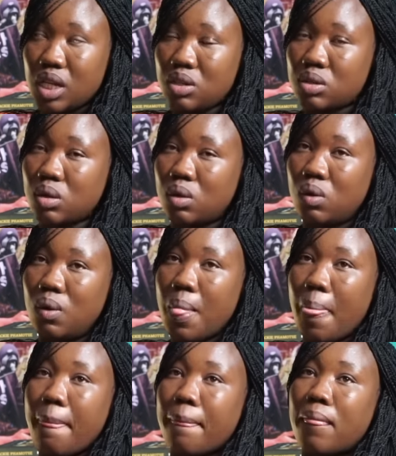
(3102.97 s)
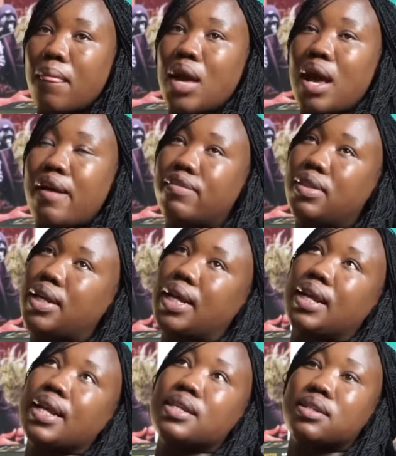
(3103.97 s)
So after
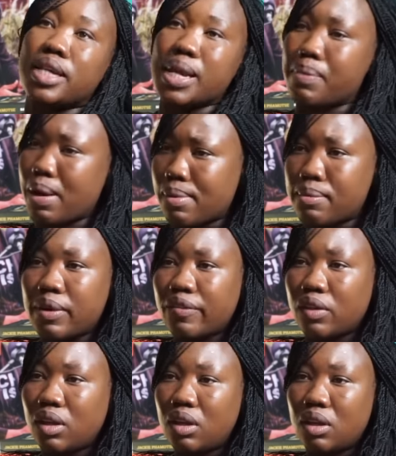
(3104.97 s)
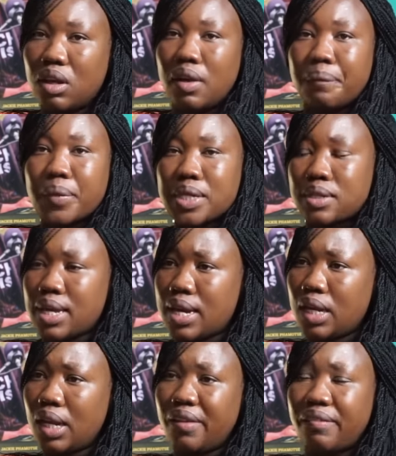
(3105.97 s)
that, I stayed by Mama V.
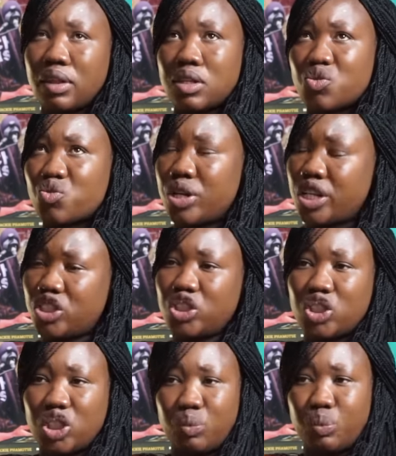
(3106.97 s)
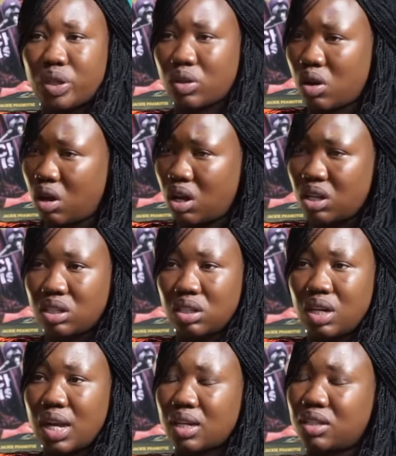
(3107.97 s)
Started having this relationship with God,
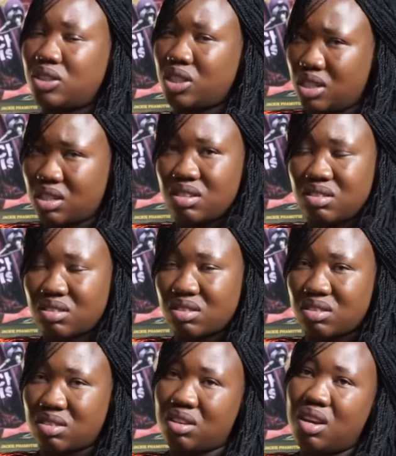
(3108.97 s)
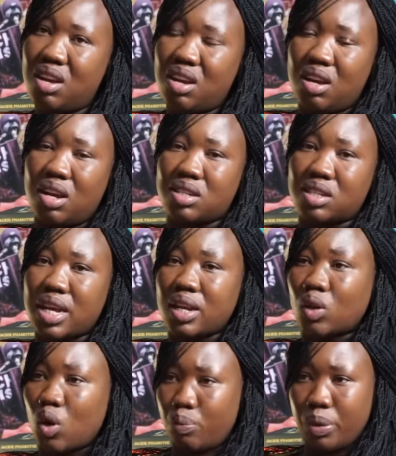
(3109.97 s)
like Jesus.
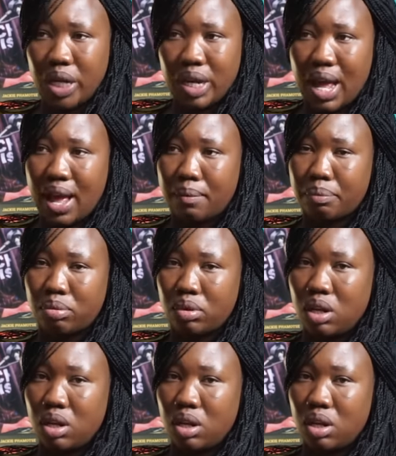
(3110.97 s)
Started opening up.